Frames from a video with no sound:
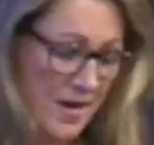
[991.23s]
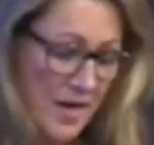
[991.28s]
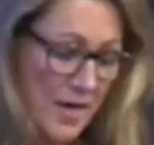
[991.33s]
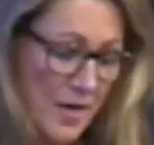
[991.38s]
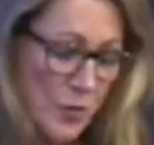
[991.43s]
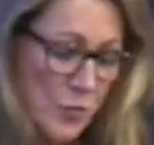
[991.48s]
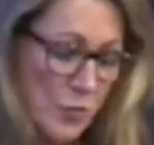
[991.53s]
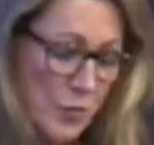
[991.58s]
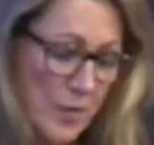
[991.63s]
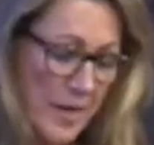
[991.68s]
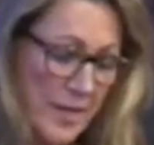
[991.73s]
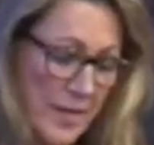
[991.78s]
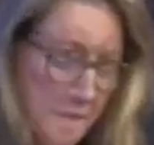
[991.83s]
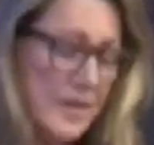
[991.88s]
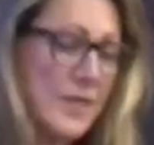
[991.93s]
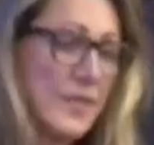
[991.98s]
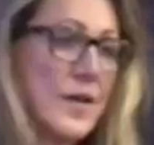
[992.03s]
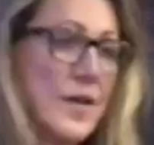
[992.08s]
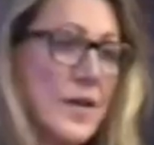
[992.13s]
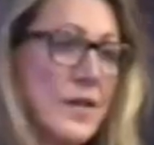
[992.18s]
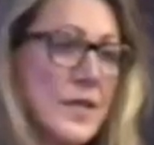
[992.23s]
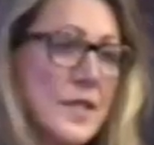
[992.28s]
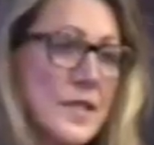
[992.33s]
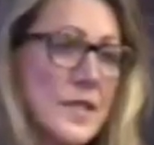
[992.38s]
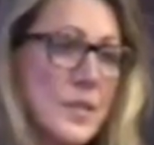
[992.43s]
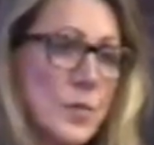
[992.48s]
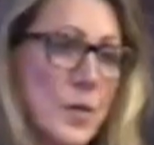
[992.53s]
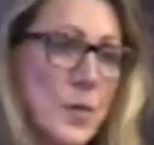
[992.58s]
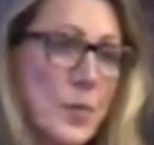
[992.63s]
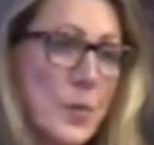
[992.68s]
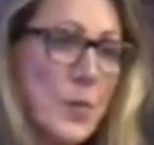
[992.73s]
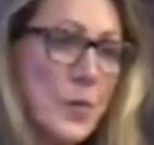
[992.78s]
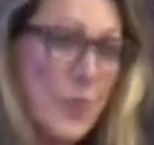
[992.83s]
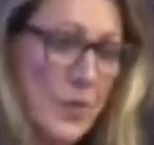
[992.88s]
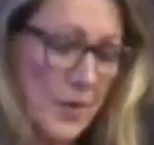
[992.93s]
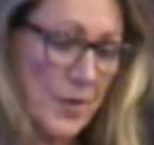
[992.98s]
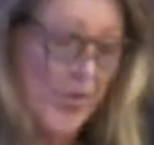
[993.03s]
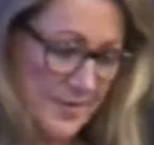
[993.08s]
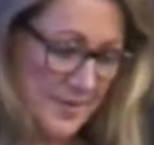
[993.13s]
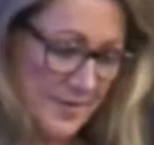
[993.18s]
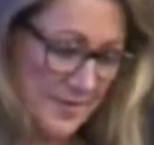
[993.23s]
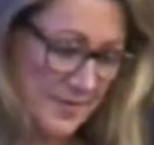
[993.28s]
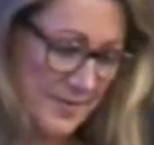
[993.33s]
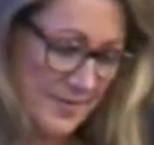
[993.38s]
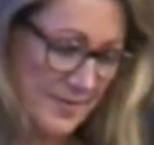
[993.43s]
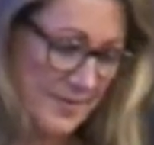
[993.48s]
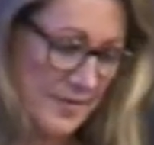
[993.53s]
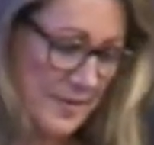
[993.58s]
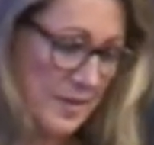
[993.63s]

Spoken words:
I read the various reports.